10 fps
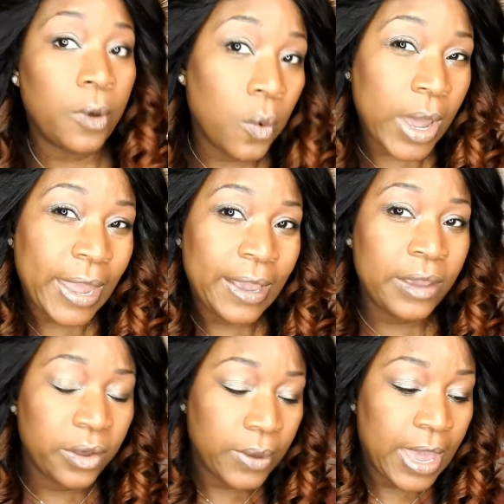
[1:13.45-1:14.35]
away,
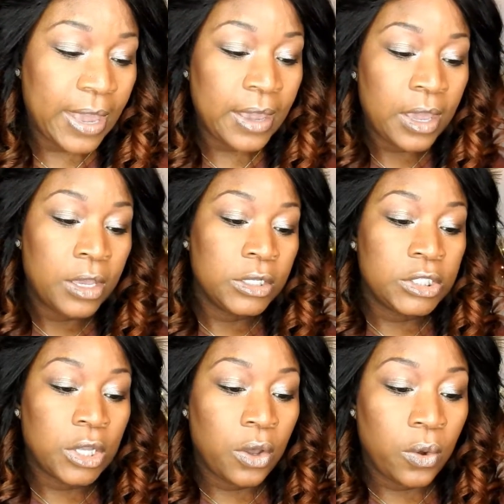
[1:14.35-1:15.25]
okay?
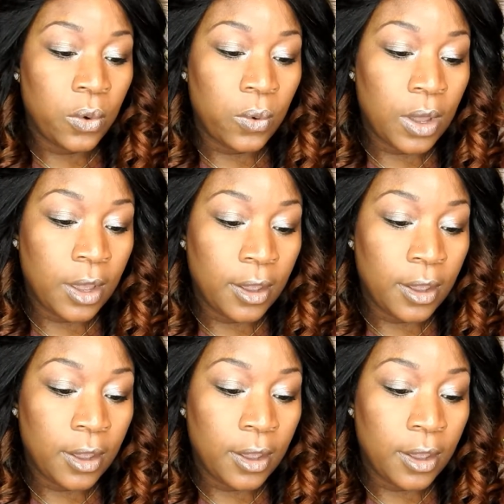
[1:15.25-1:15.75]
So,